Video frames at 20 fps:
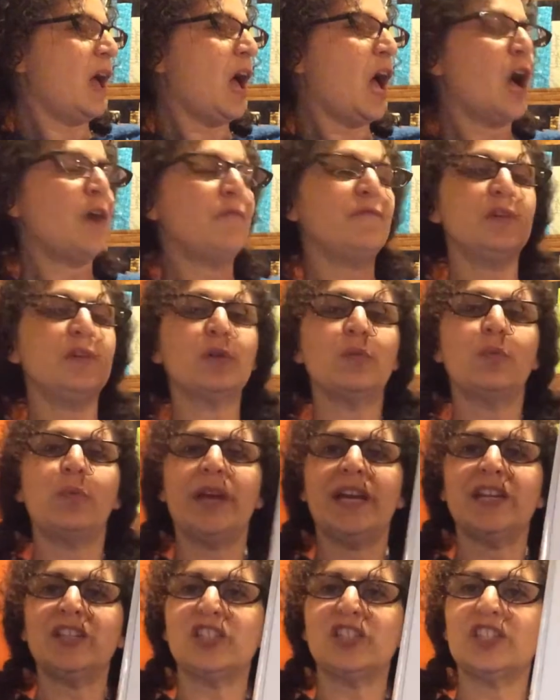of your
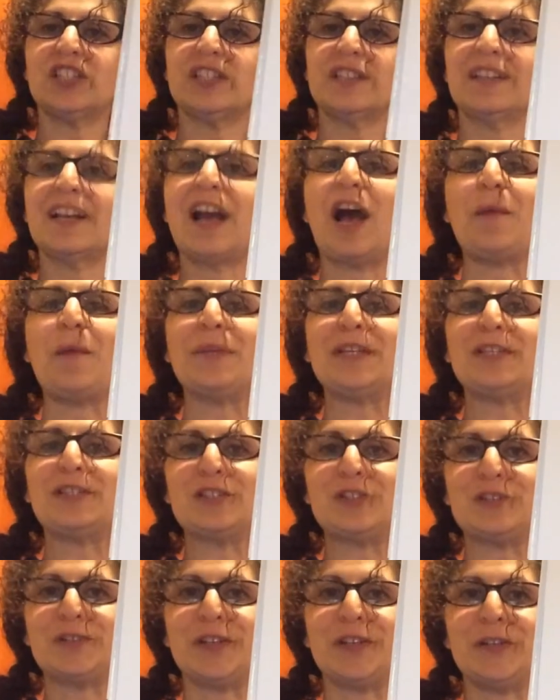wish coming
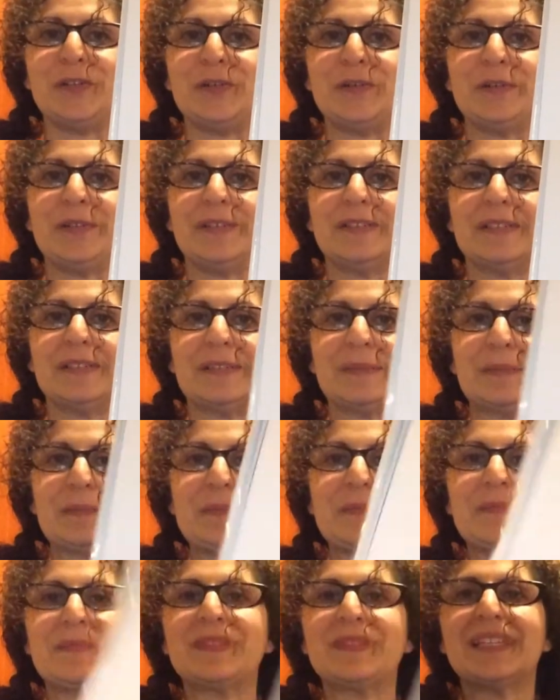true.
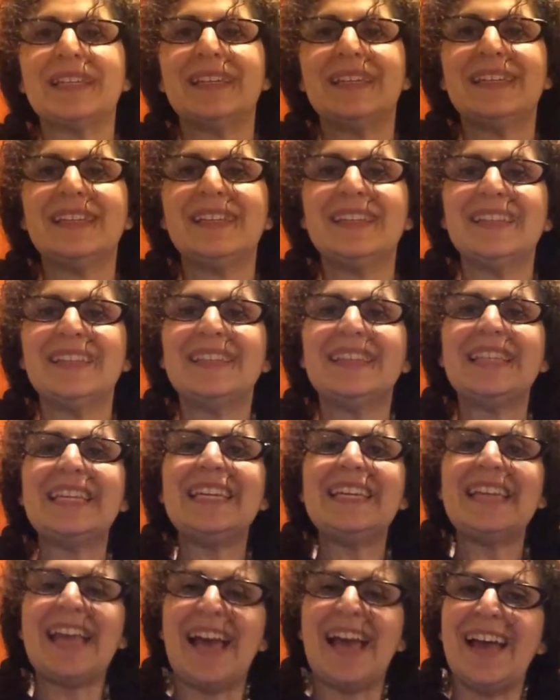The